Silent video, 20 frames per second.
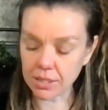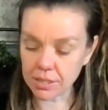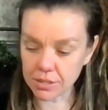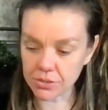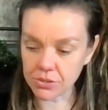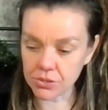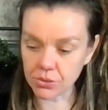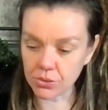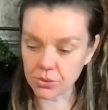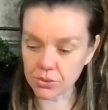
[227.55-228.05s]

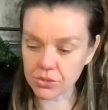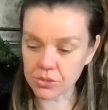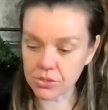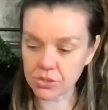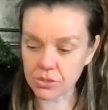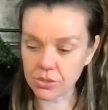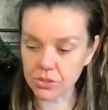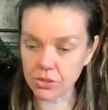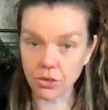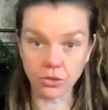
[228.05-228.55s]

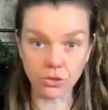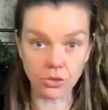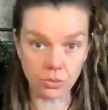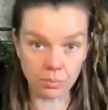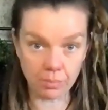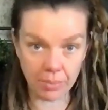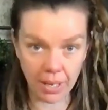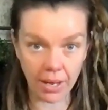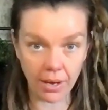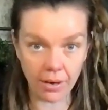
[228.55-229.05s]
exhausted new
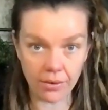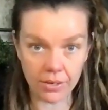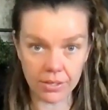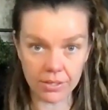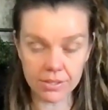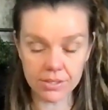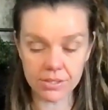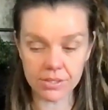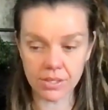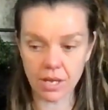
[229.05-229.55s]

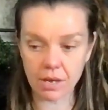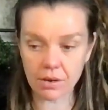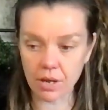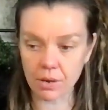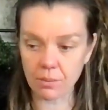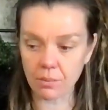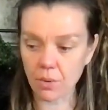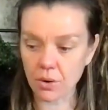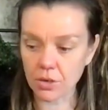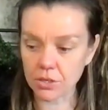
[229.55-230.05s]
parents, and I
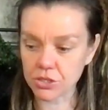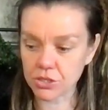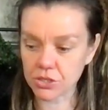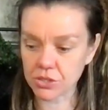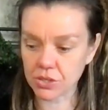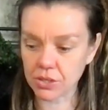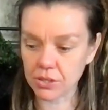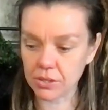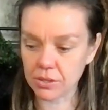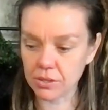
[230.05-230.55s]
watch
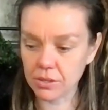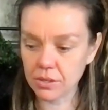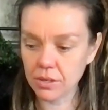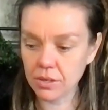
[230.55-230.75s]
that